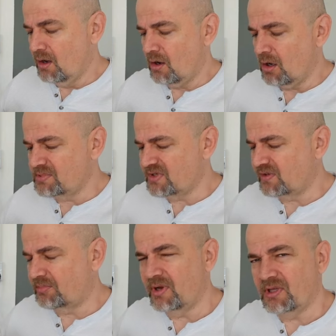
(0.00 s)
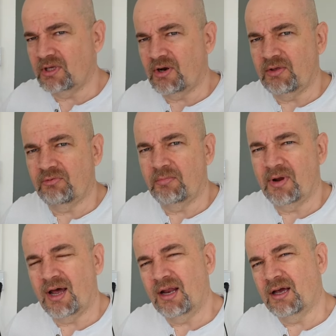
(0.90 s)
All objects are printed ready for
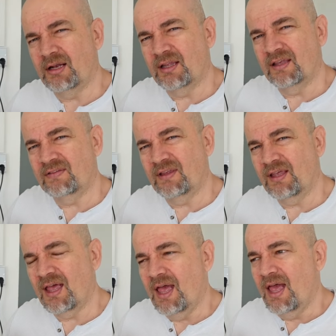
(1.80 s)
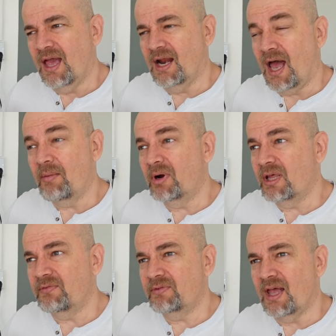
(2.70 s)
mechanical testing and I
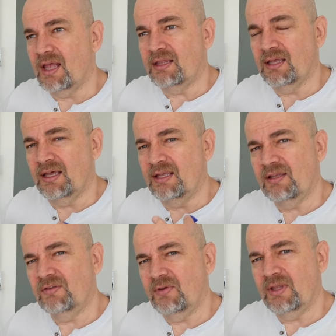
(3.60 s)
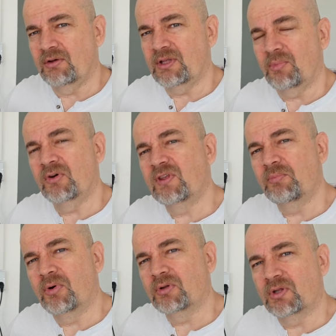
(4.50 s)
believe that uh, in this video the most
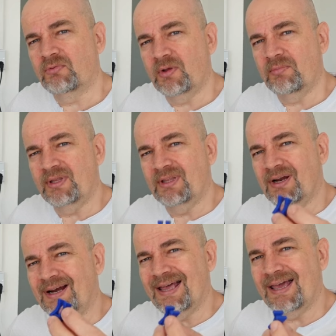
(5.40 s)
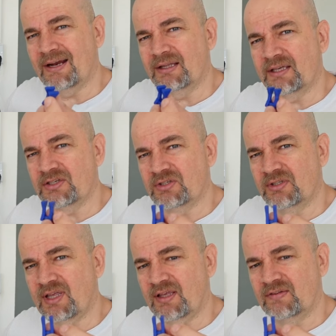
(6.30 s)
important will be the layer adhesion
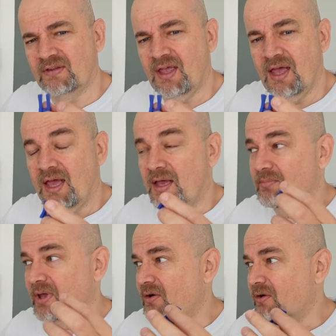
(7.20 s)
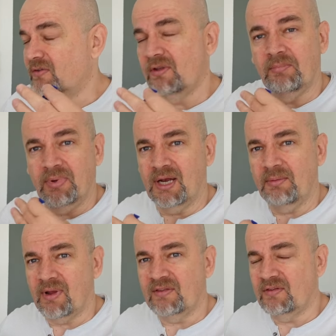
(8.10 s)
test because the PLA
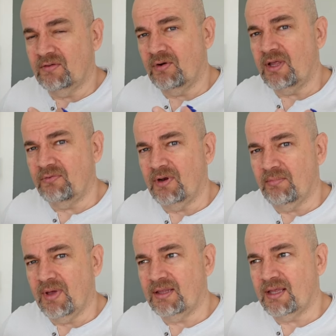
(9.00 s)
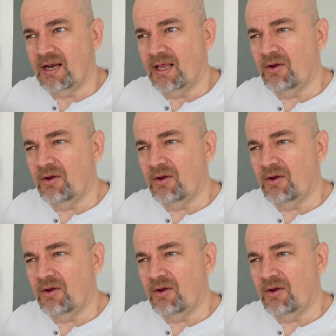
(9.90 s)
Plus is great filament and I